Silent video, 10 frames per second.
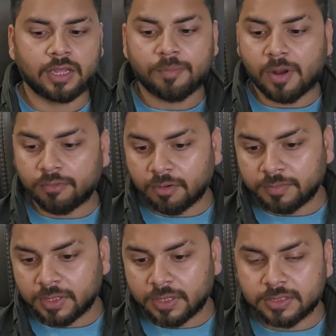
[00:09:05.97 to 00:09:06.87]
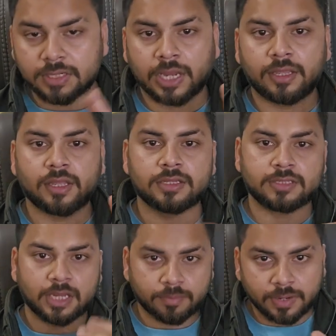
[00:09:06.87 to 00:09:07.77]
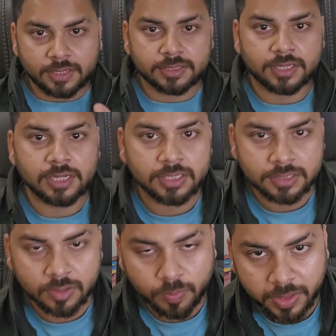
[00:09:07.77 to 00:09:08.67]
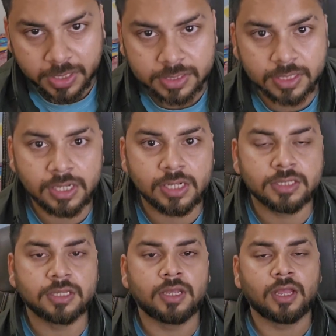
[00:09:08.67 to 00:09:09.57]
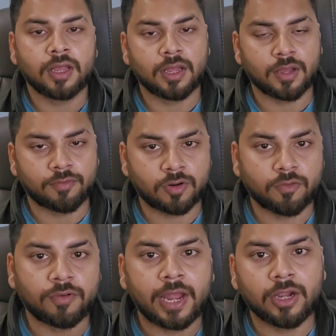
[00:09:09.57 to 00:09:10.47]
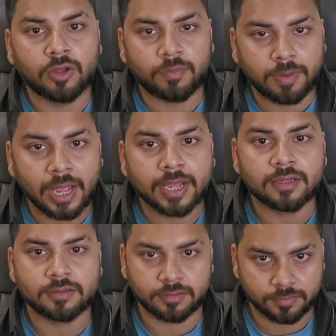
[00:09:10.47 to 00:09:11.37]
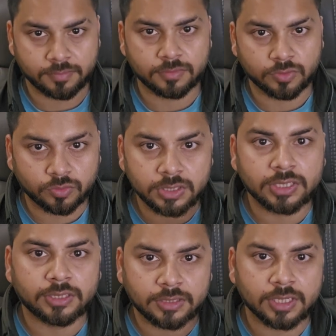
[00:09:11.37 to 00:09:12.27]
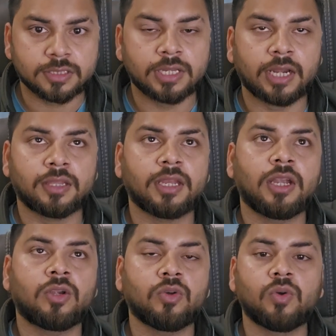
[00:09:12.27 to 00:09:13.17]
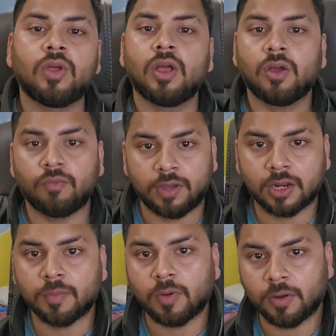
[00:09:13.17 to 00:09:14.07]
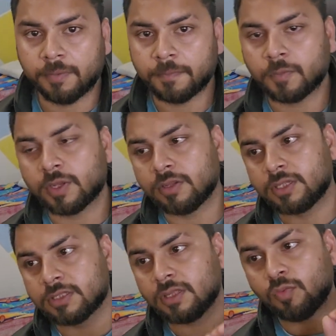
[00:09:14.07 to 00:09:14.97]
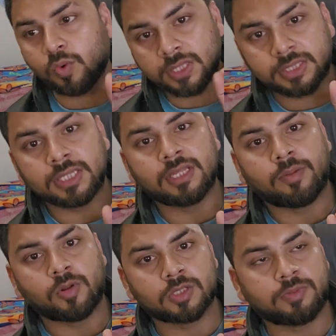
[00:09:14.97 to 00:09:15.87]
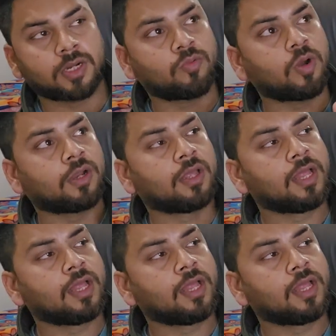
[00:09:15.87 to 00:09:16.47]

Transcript: apart from their striking checkmate skills, opening skills from white or black, so these are the things that they need to work upon. Okay, this is the one thing that prospect want.